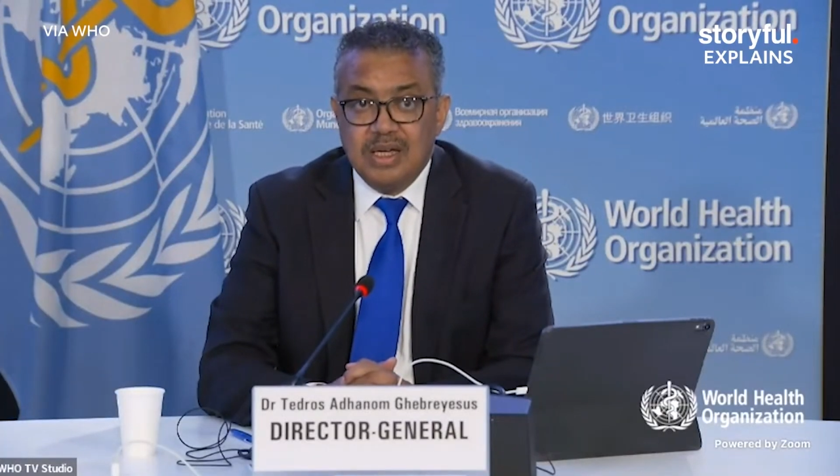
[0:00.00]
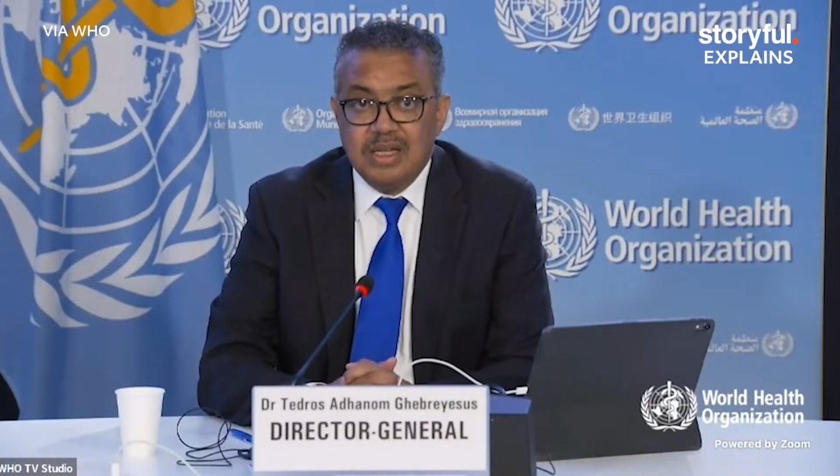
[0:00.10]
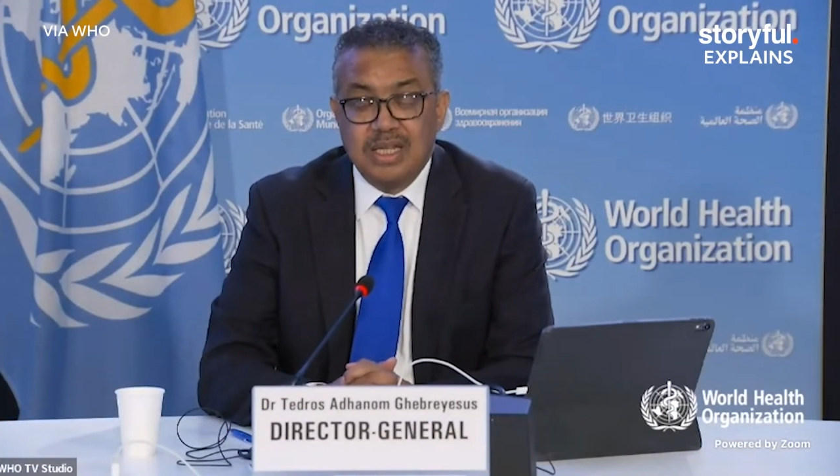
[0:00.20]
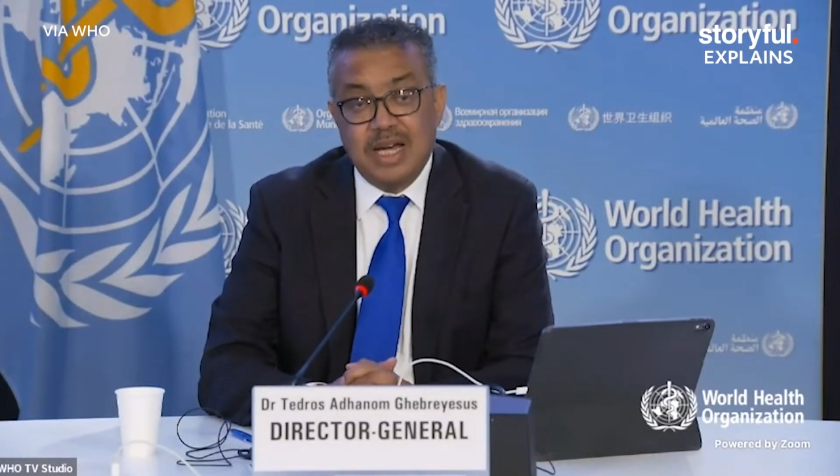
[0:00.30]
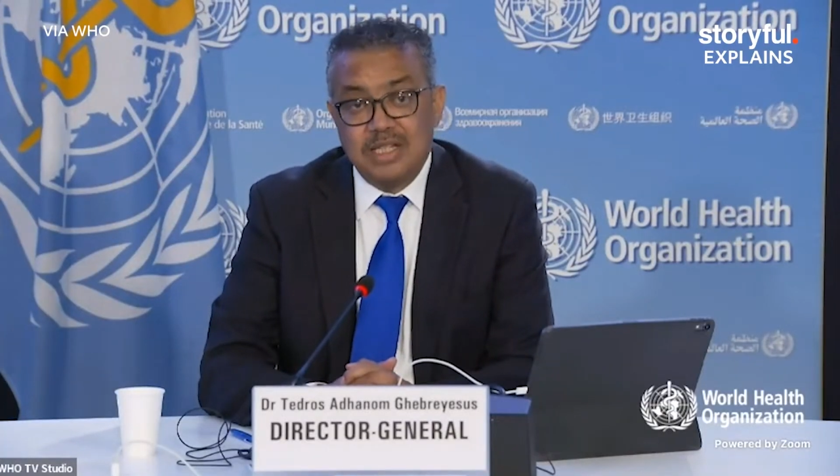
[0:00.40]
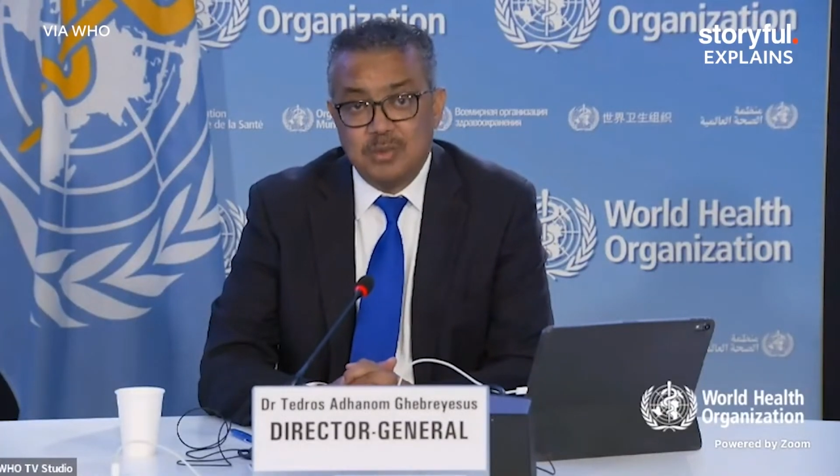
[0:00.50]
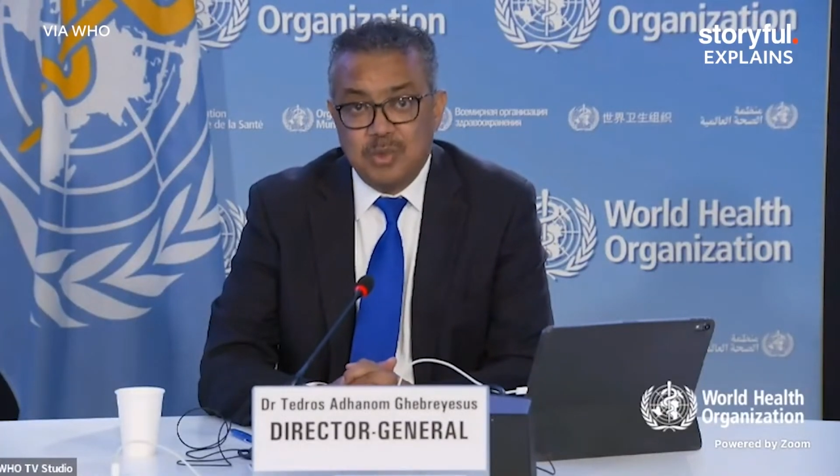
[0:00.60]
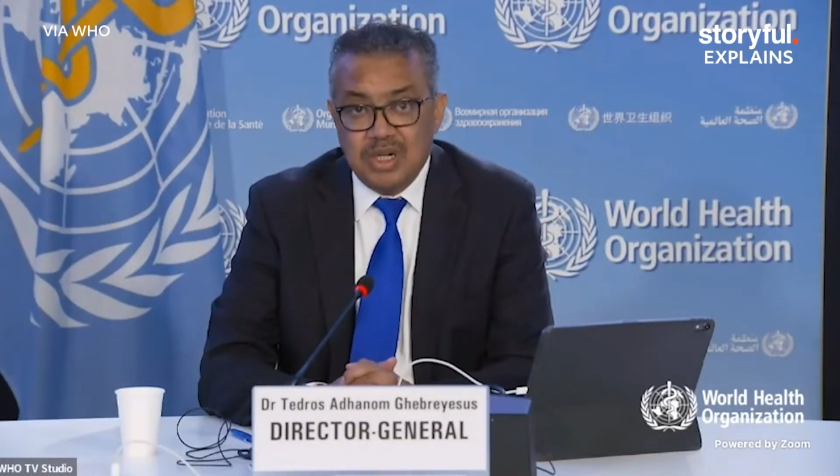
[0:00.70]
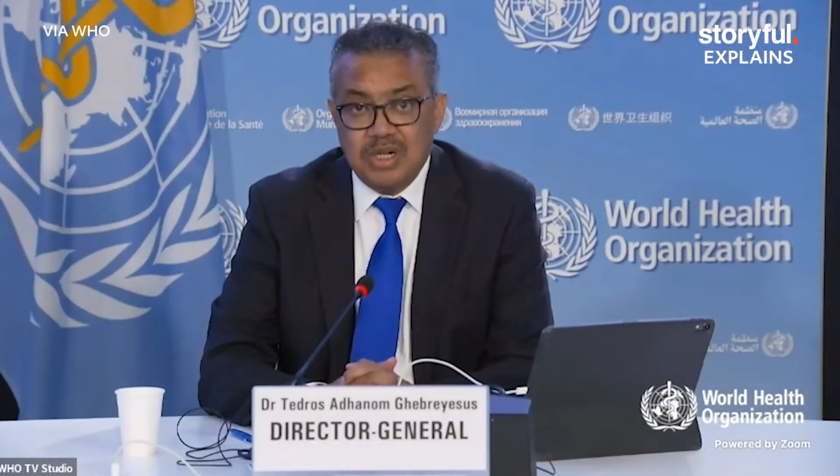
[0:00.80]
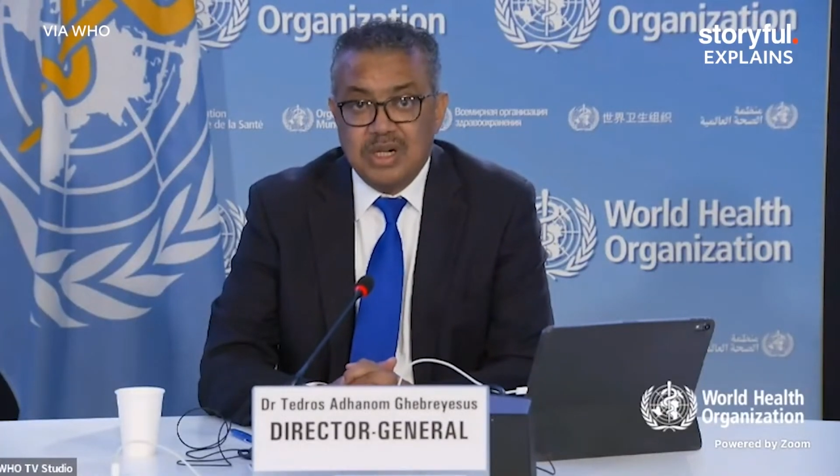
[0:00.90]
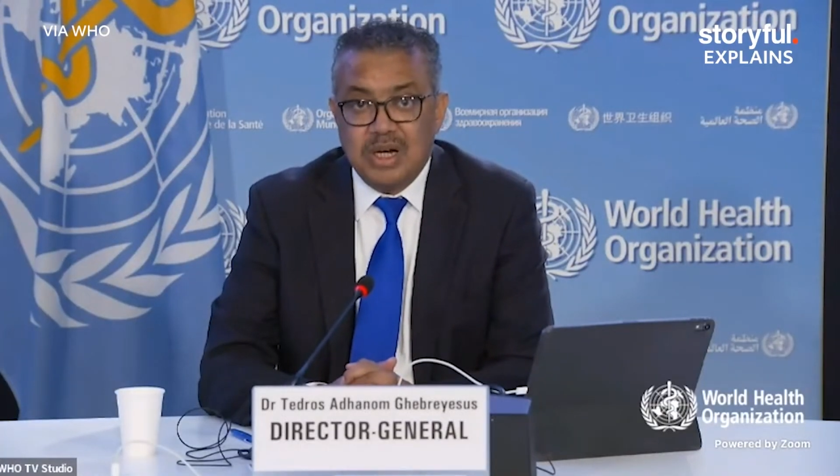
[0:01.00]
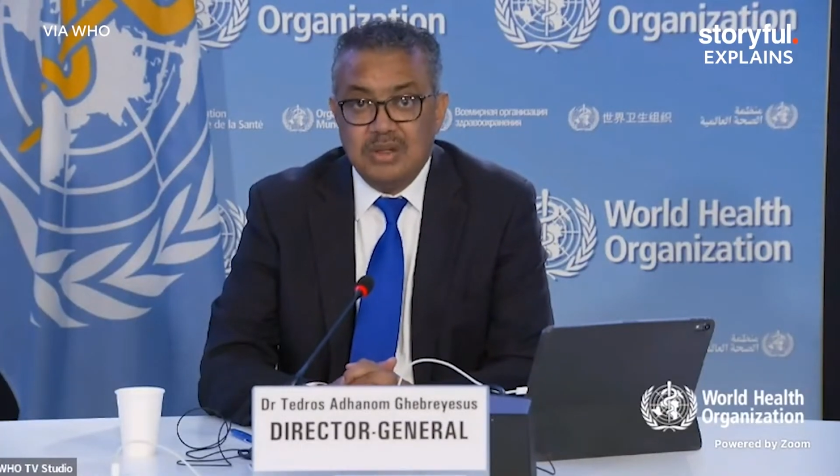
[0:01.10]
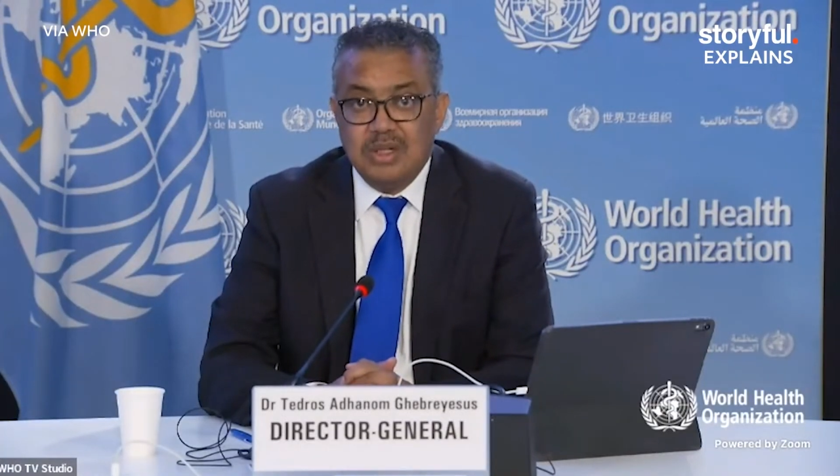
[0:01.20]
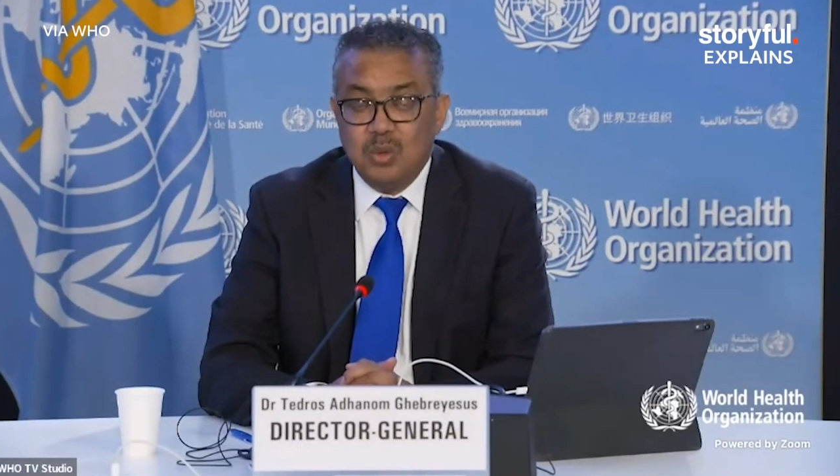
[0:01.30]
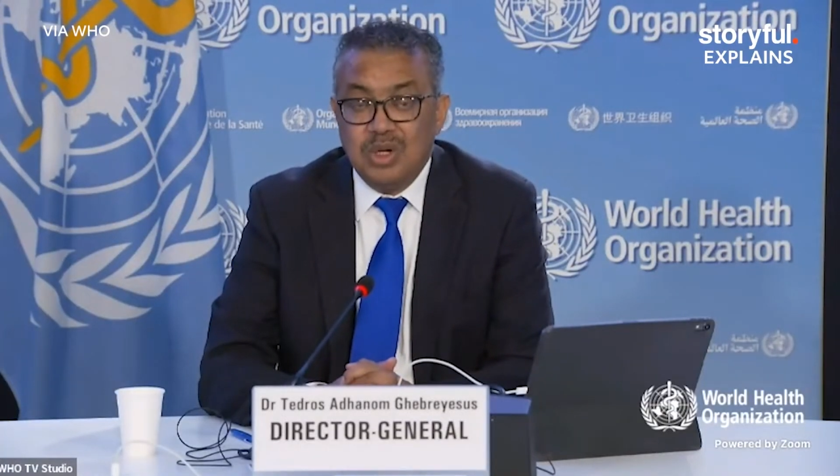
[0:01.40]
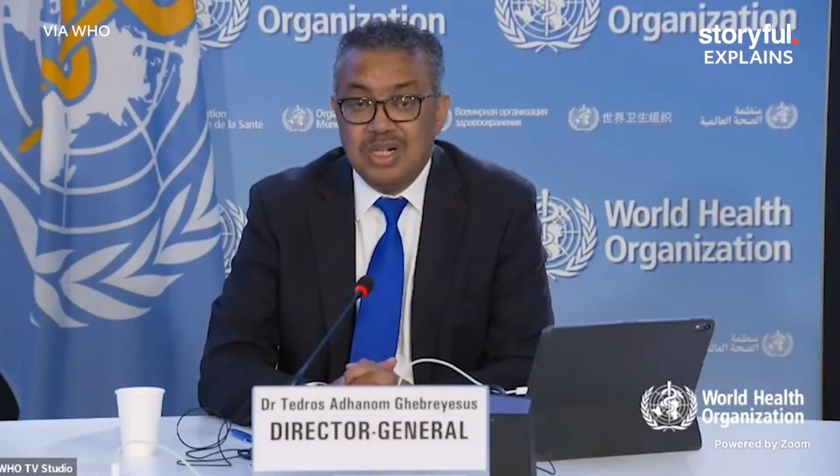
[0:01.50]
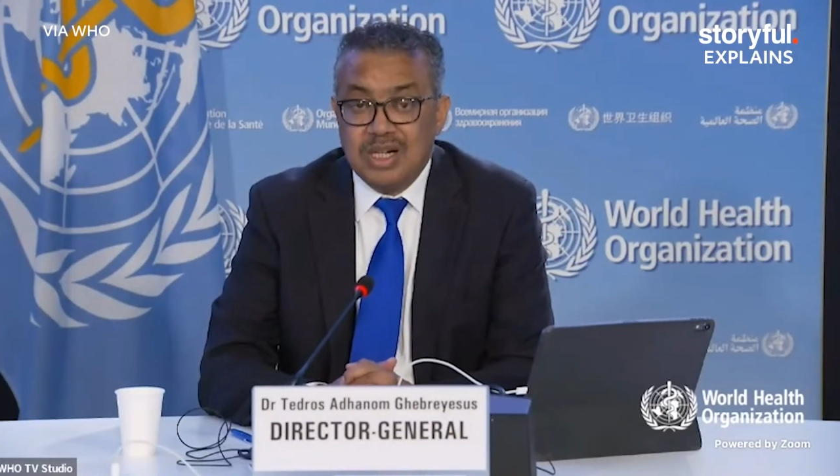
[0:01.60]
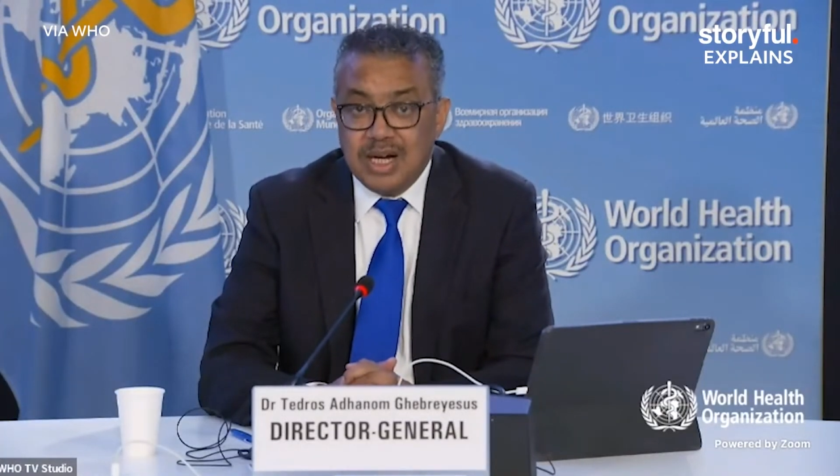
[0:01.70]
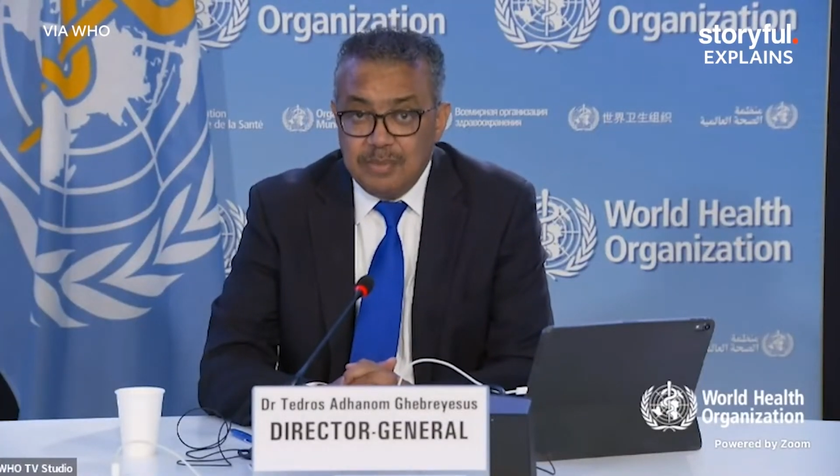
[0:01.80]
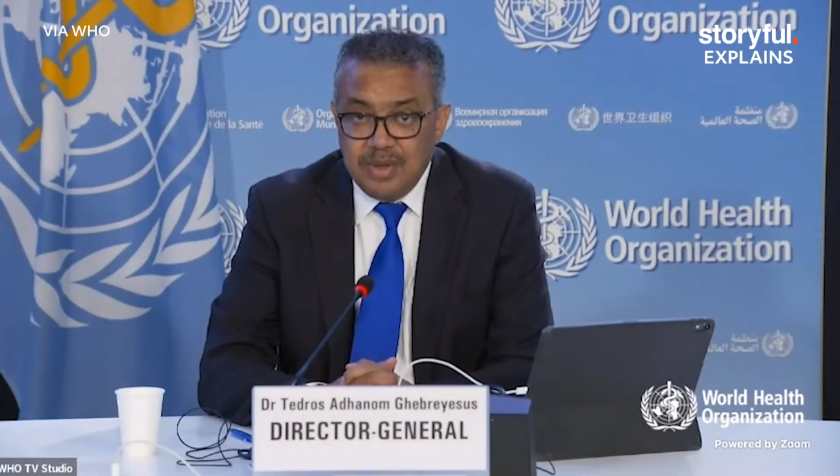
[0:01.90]
that has spread around the world
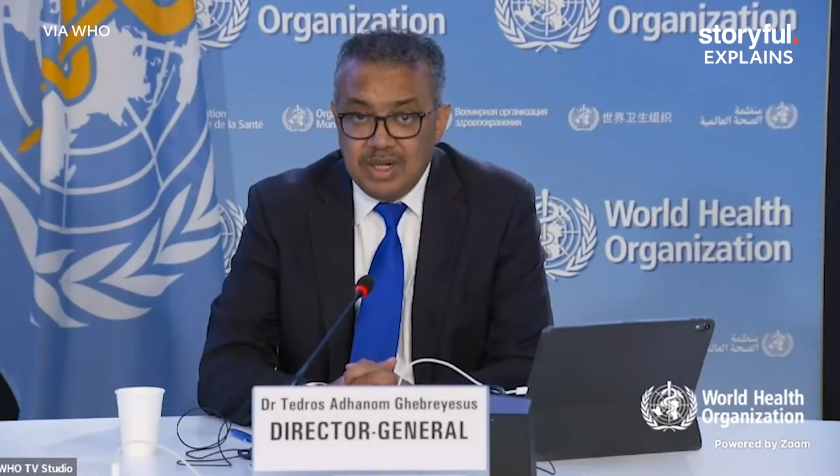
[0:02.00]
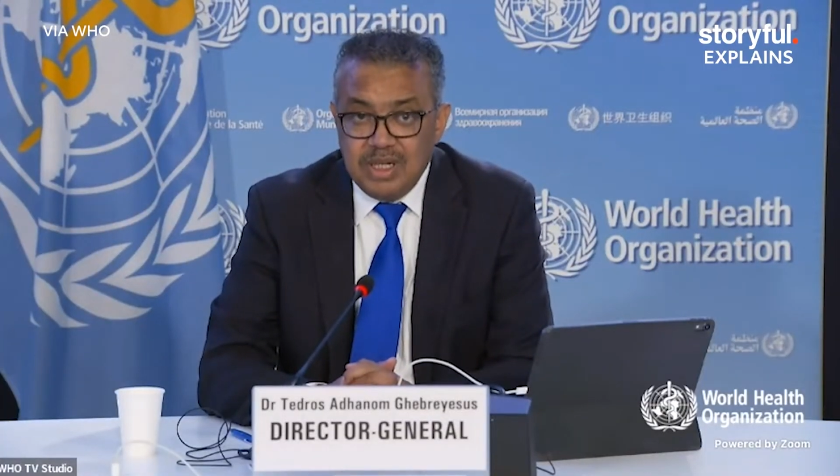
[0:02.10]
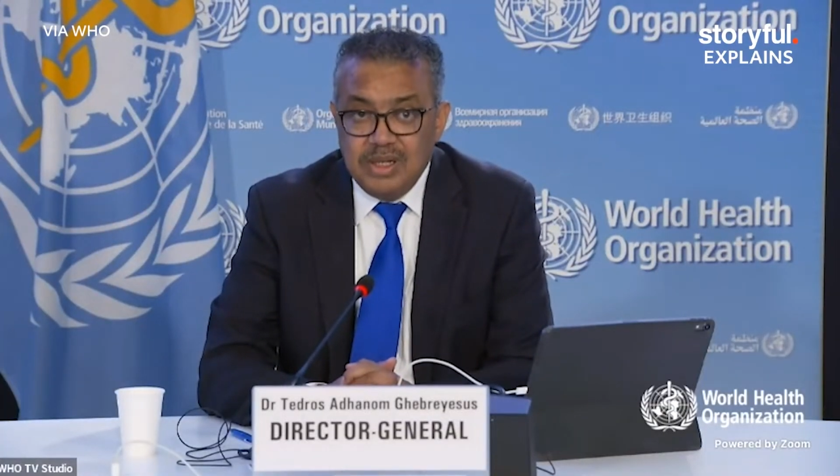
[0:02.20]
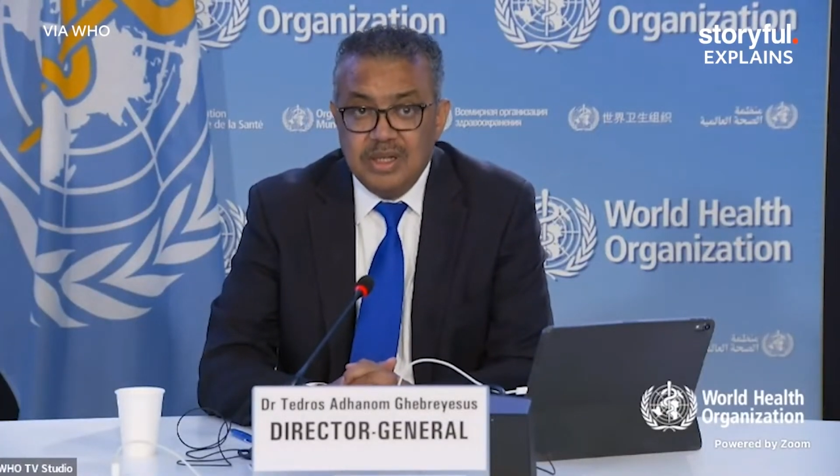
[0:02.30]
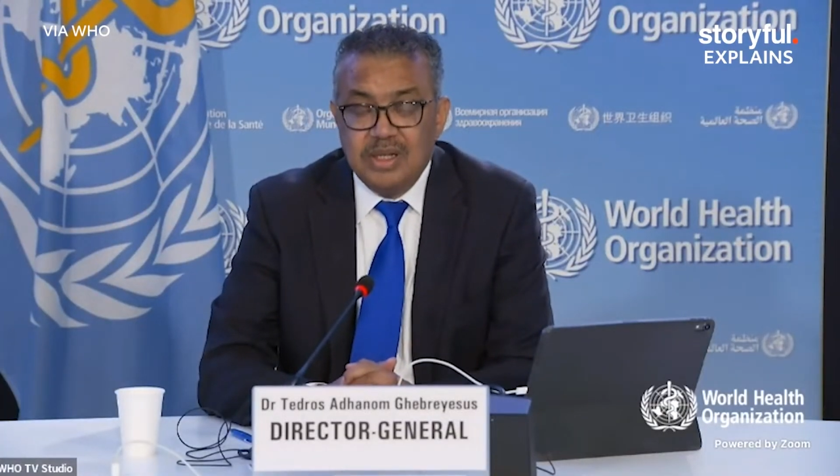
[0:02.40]
rapidly